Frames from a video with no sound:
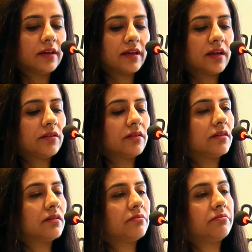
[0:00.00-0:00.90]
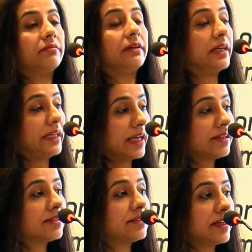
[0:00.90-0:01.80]
that
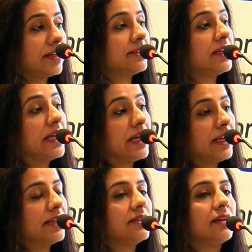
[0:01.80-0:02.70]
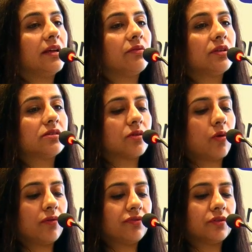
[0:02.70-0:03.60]
yes, there is an increase in levels
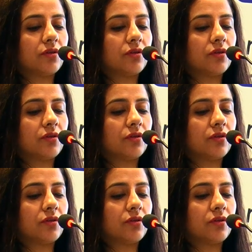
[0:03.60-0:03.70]
of